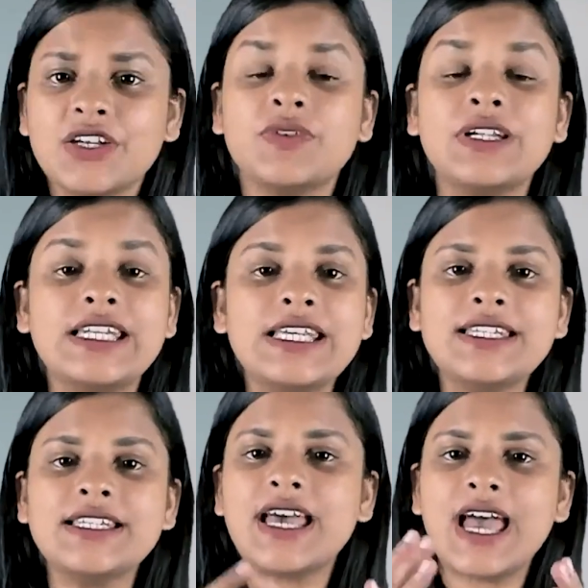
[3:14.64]
You will
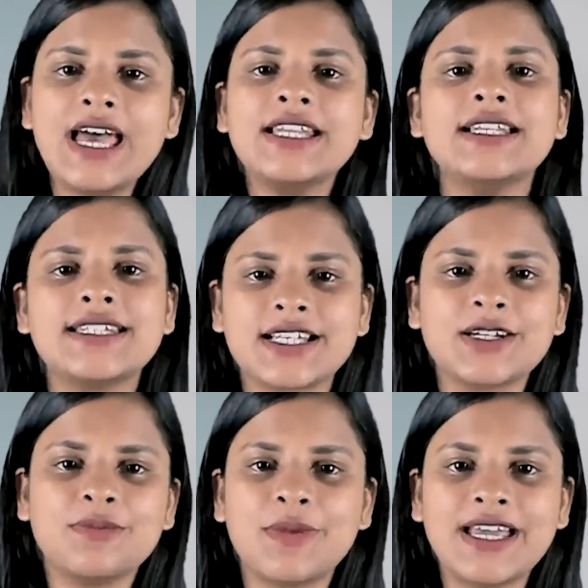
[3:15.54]
need an
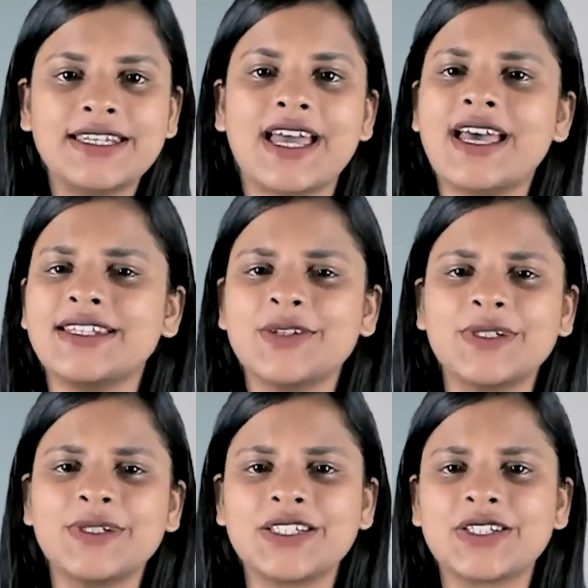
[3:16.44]
analytical mind and the
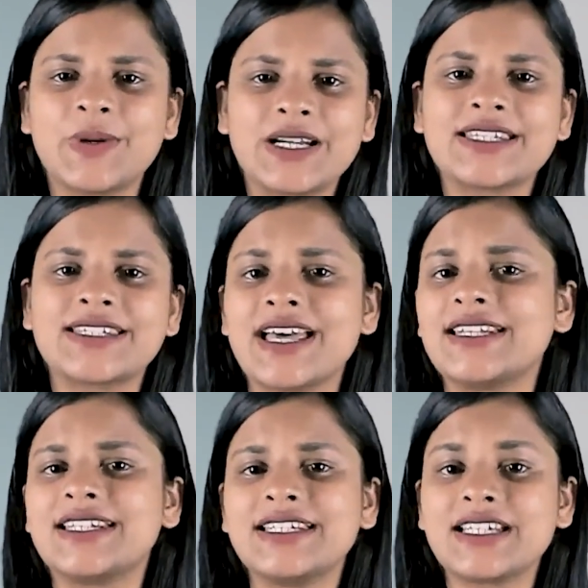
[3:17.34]
ability to
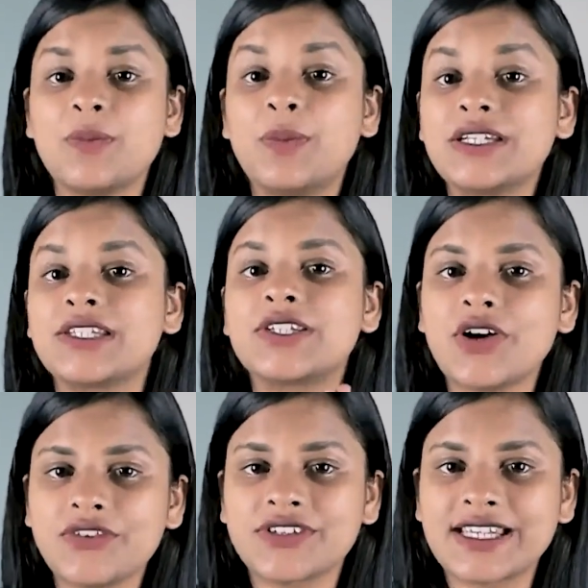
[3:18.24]
understand data, but
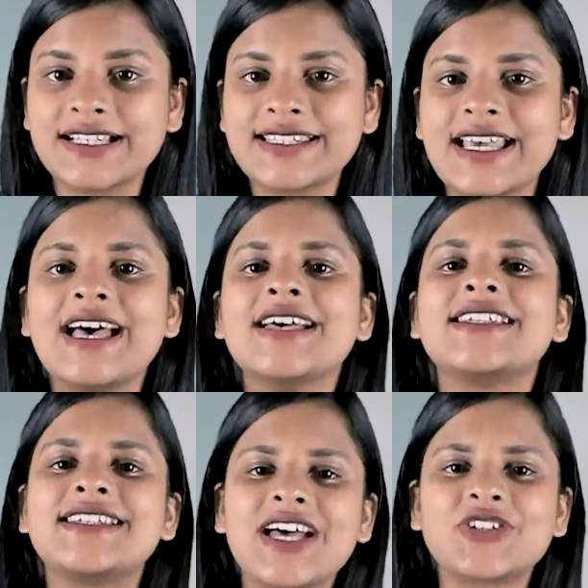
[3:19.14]
soft skills
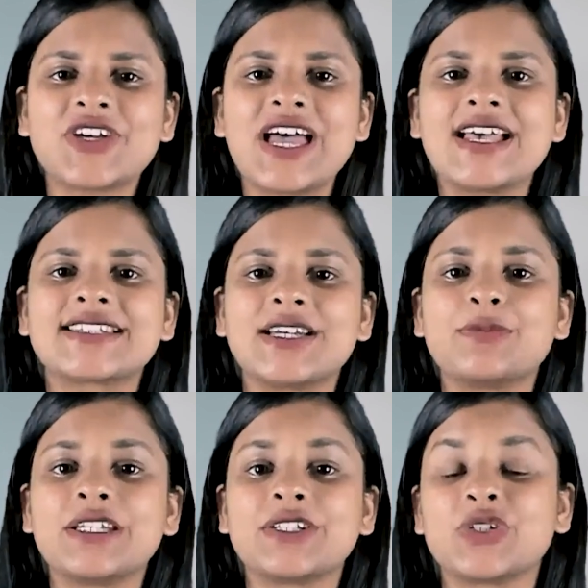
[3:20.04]
such as the
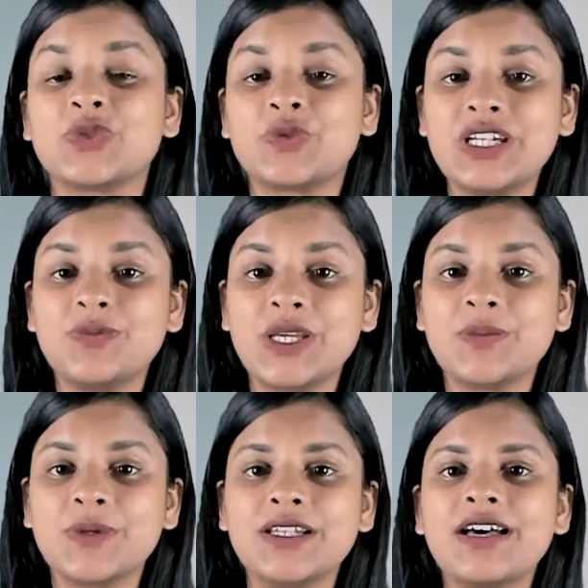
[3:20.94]
ability to read
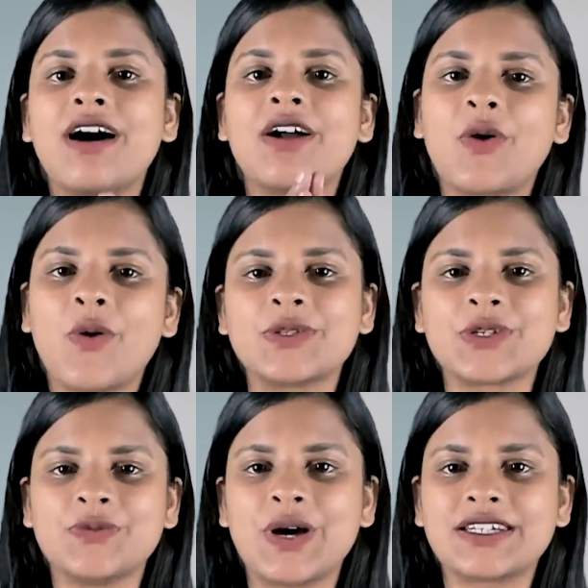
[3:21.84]
people, are
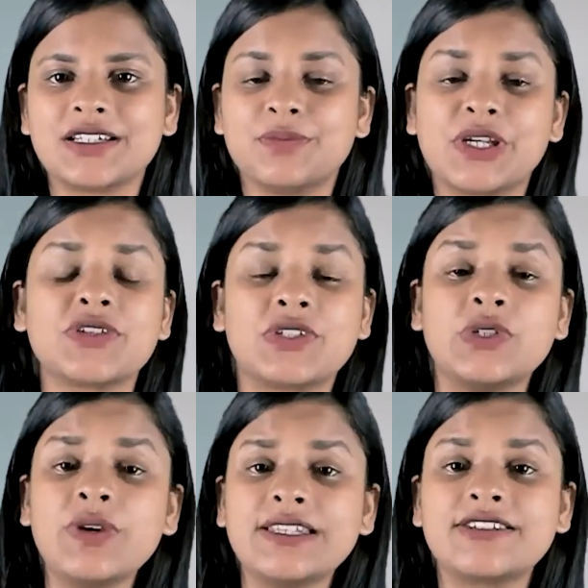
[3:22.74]
also vital because
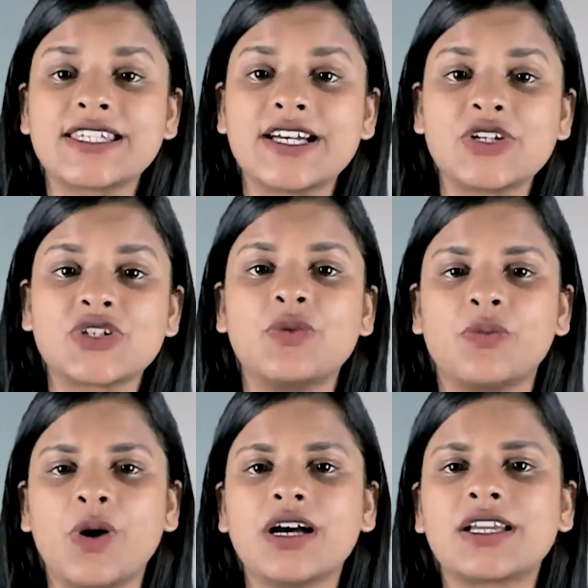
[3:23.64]
UX researchers
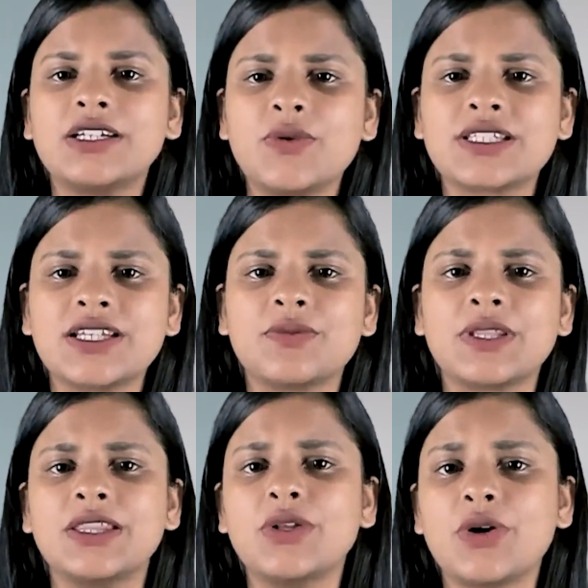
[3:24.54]
work closely
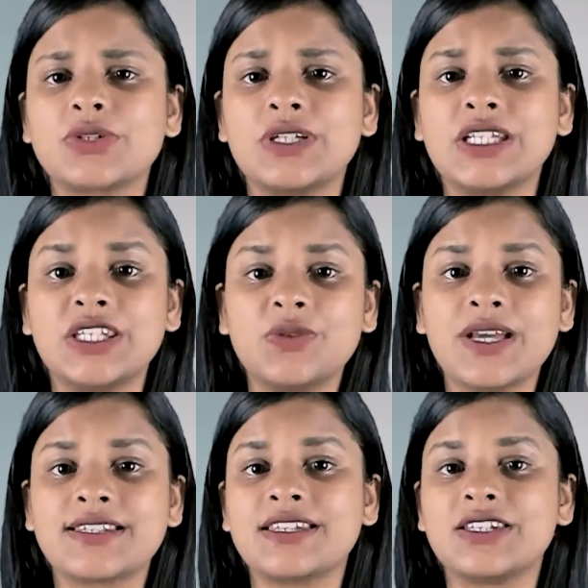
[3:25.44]
with not only
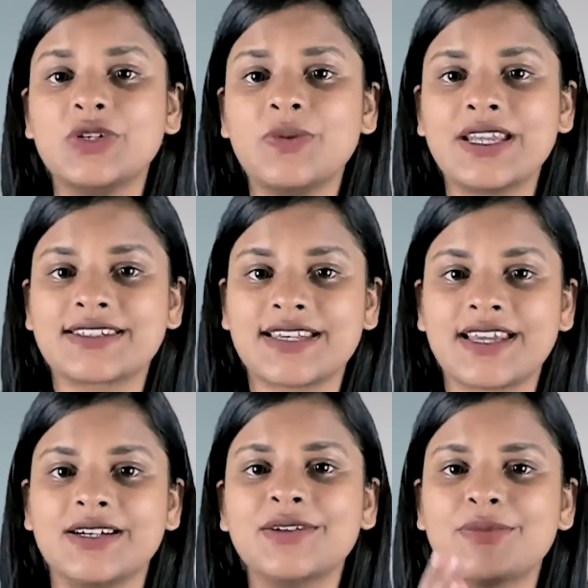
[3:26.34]
UX and UI designer